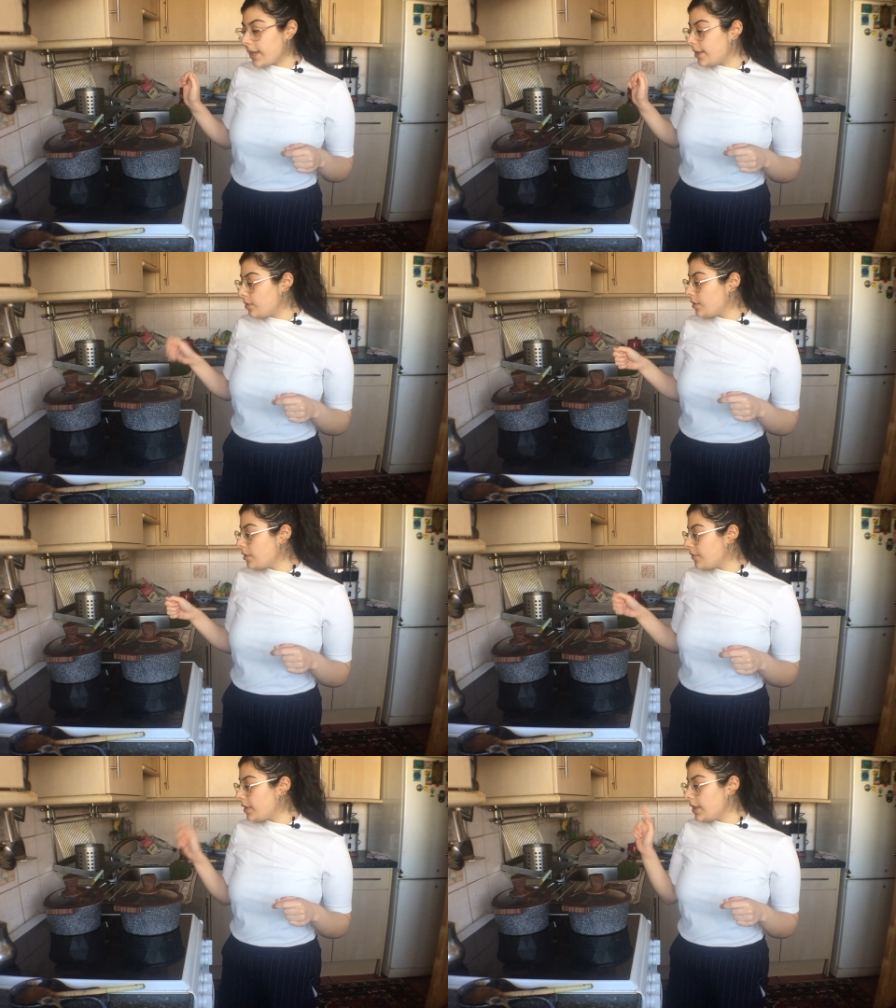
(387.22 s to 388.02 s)
I
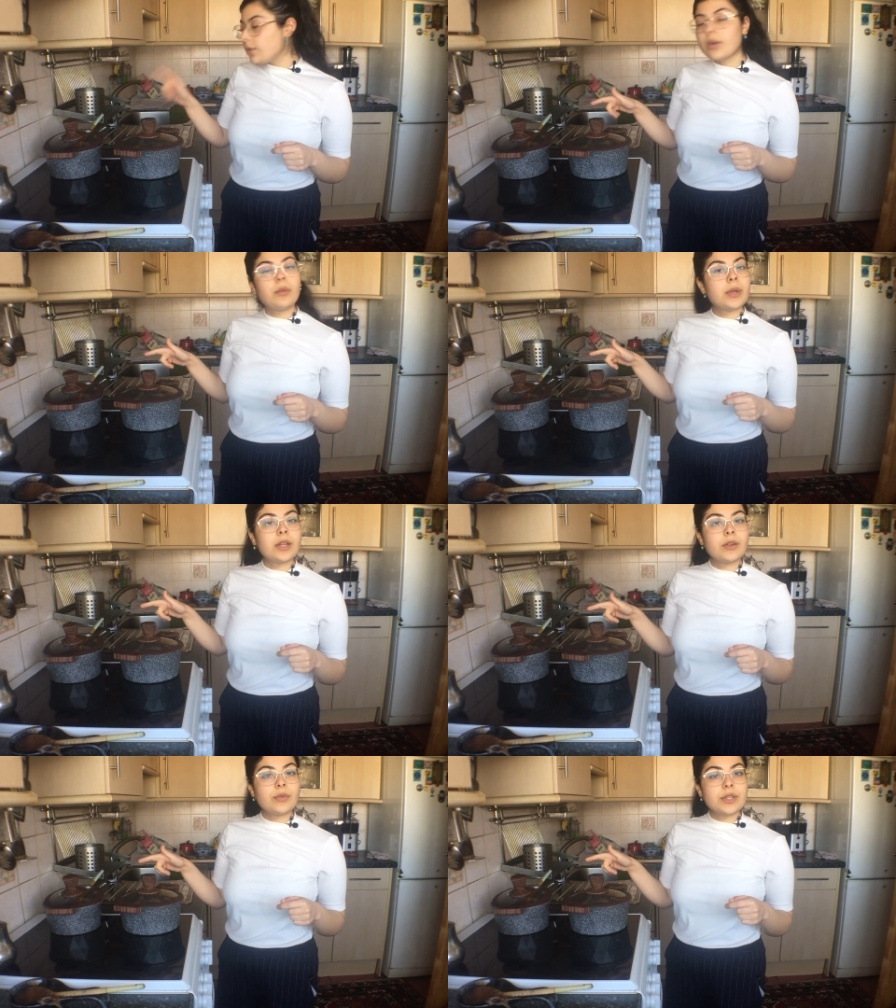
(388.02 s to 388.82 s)
turned off the heat while
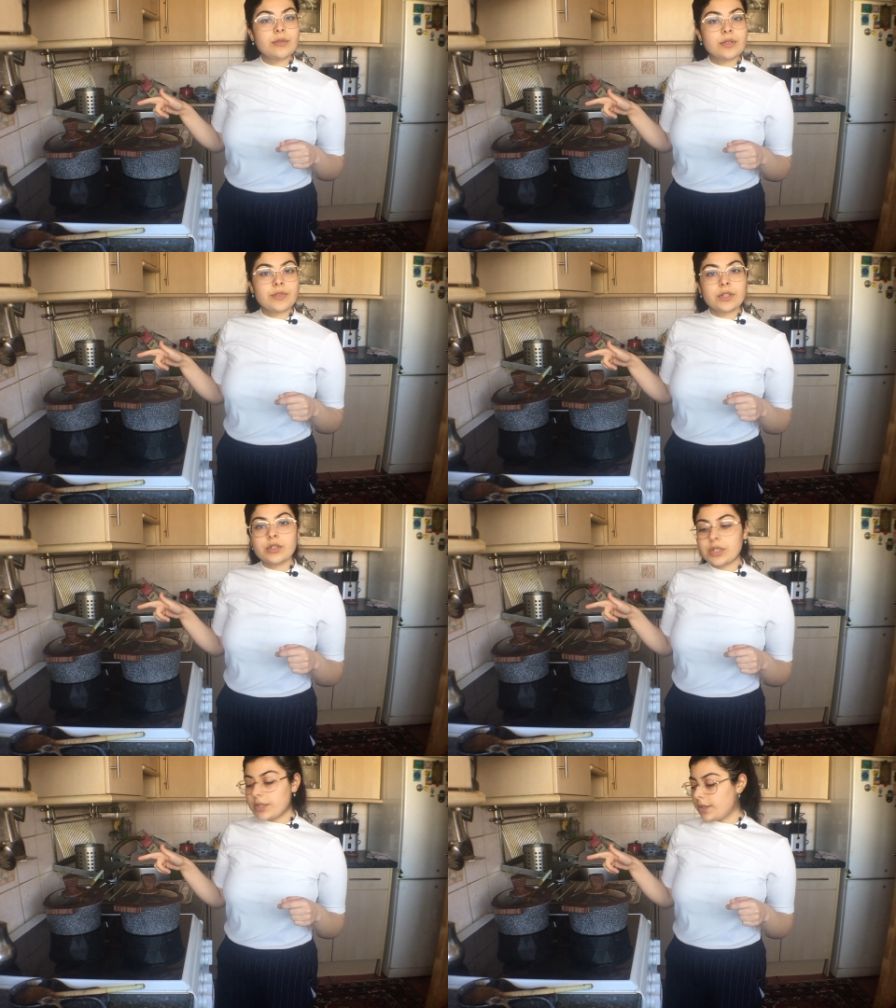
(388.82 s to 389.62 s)
my rice was
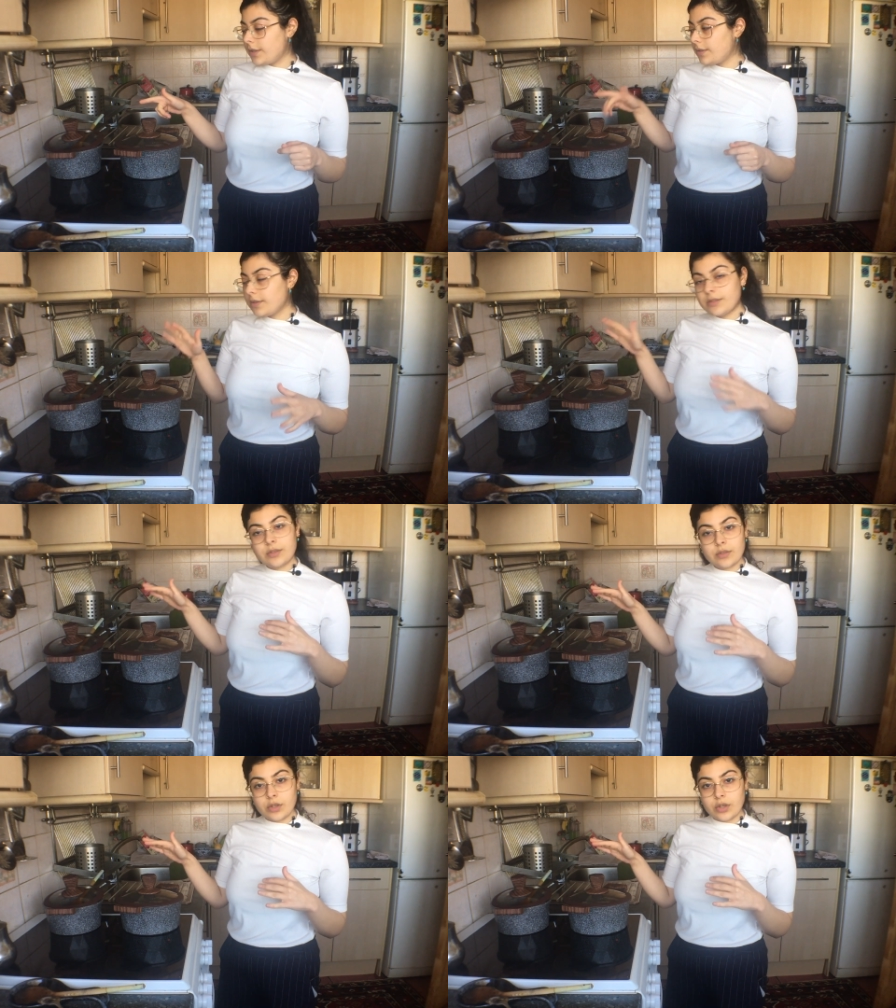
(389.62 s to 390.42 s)
finishing
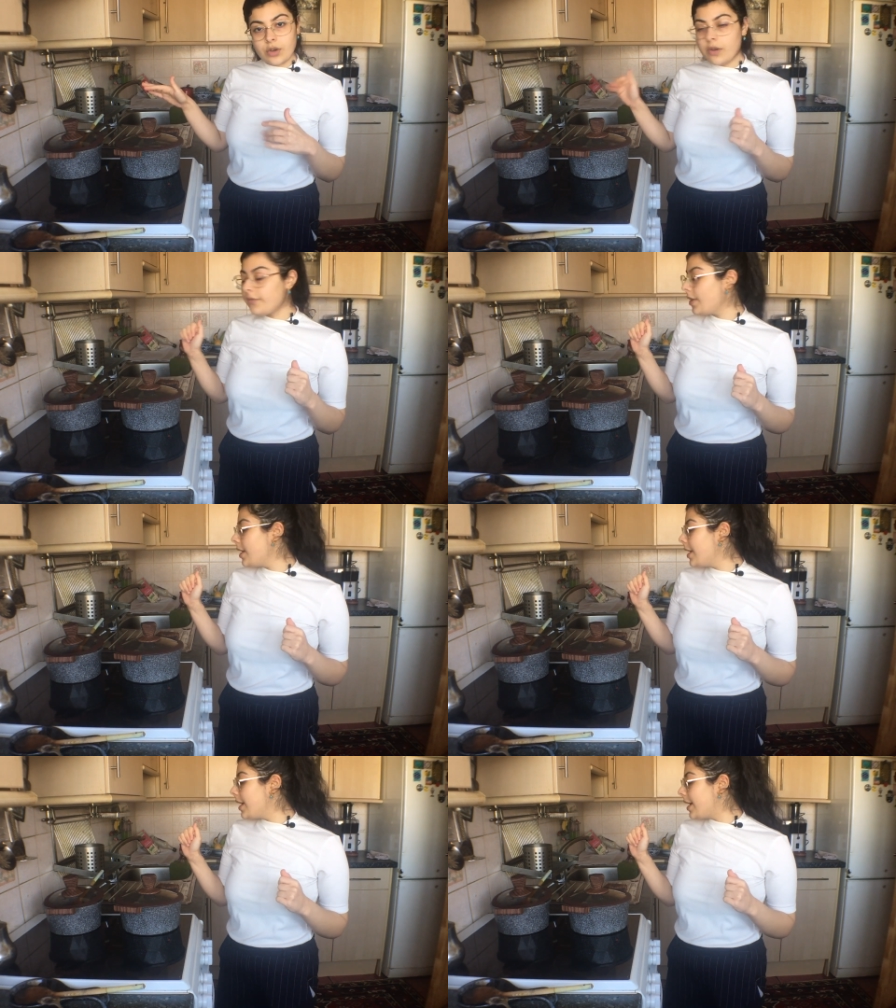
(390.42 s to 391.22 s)
cooking off,
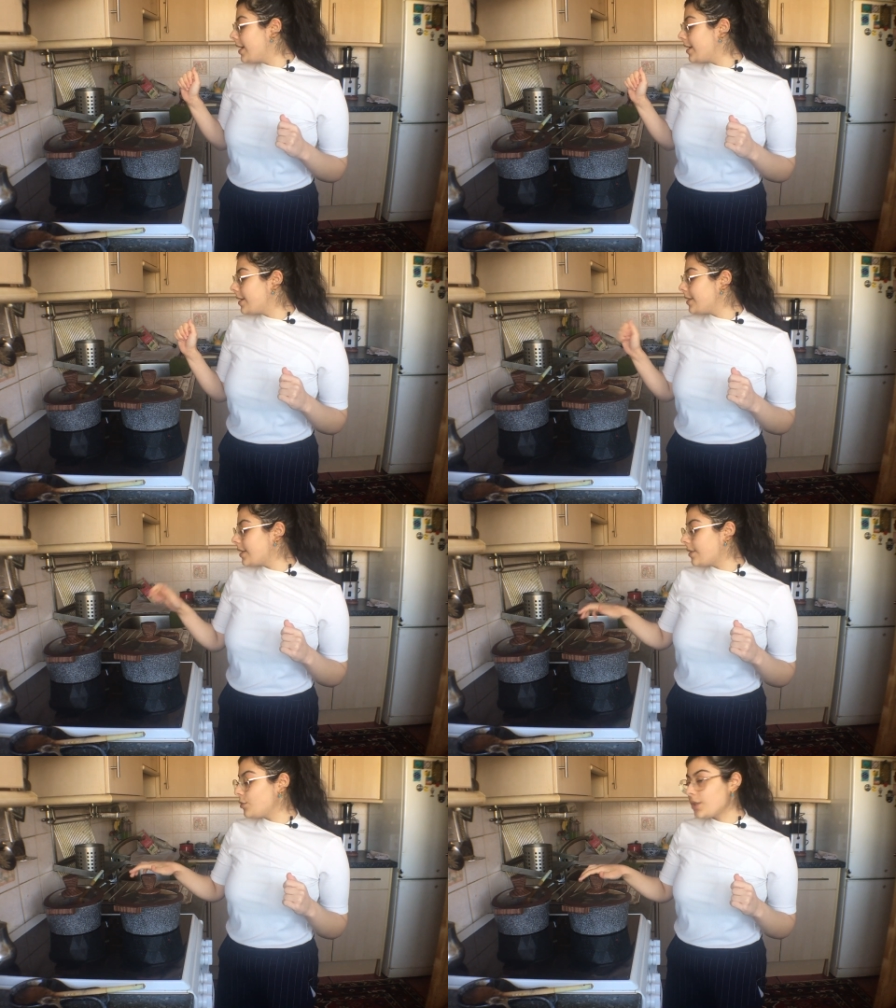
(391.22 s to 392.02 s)

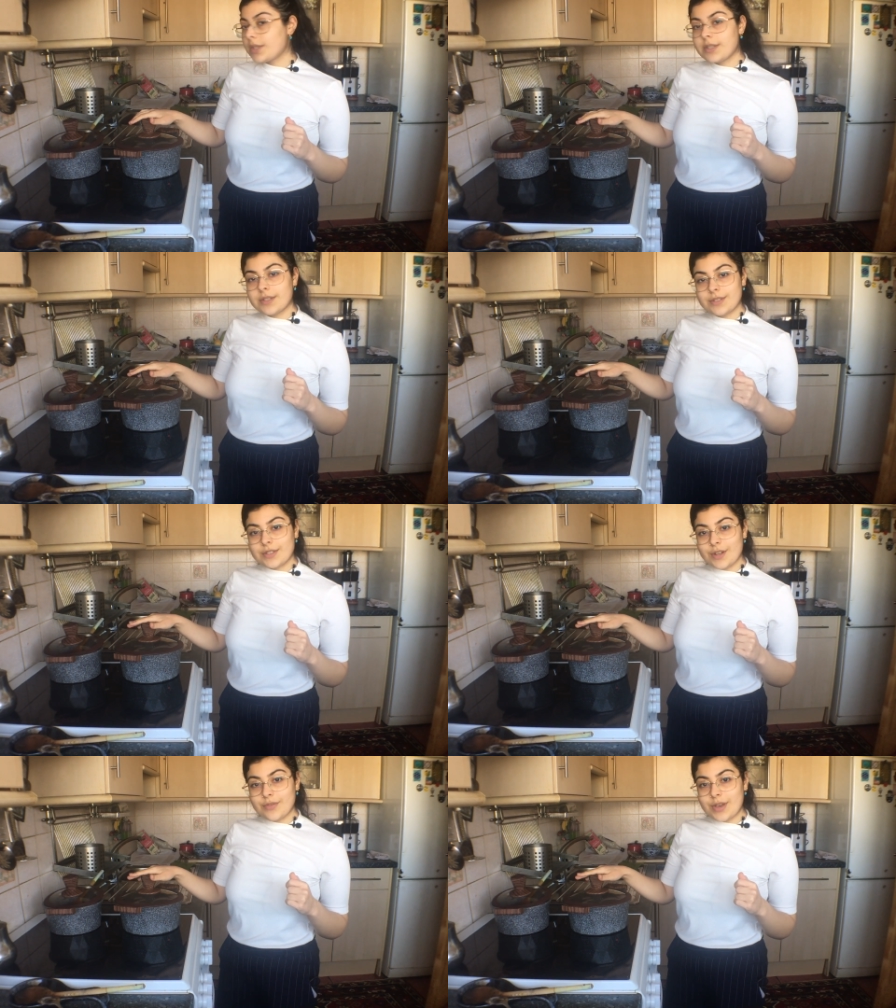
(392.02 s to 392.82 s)
and I'm just gonna
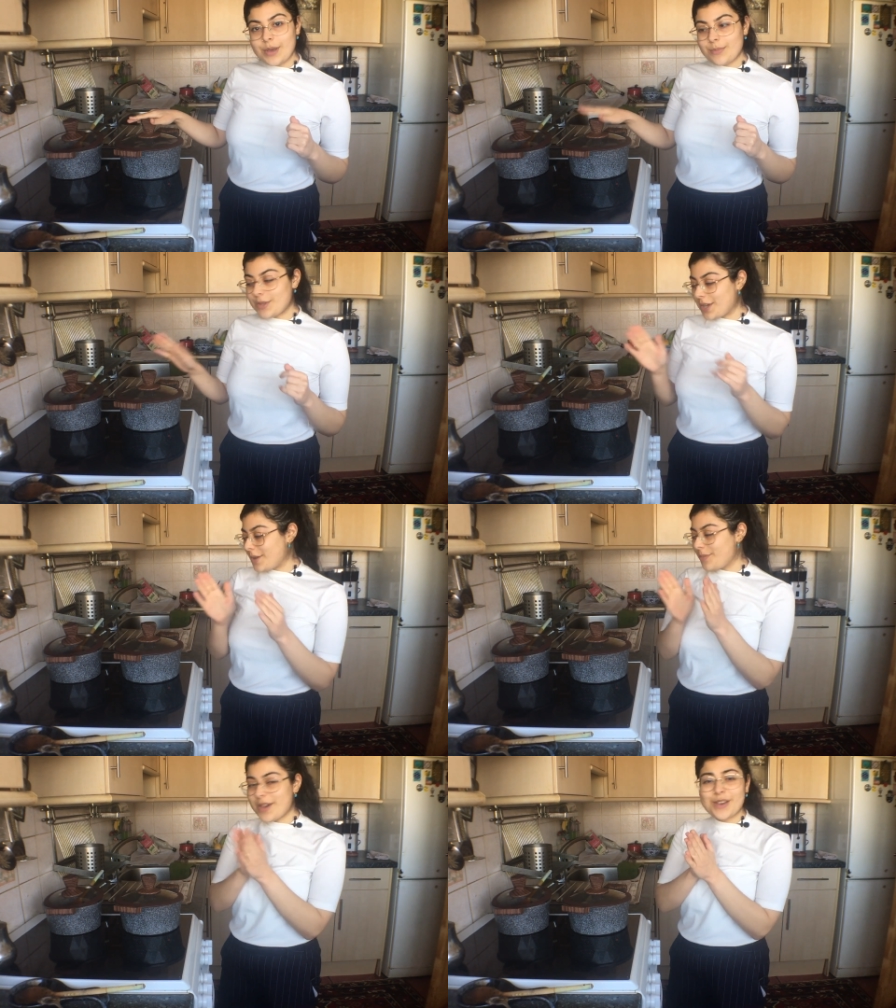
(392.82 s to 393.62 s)
serve it up, and
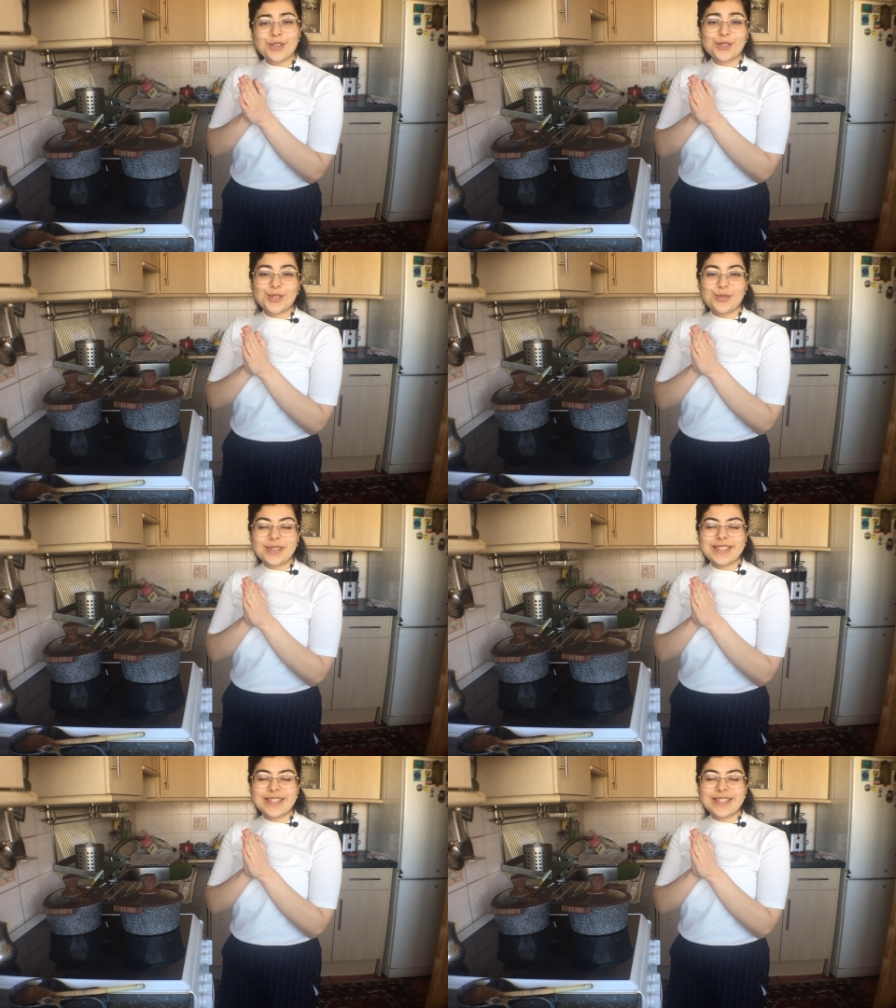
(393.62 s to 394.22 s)
I'm so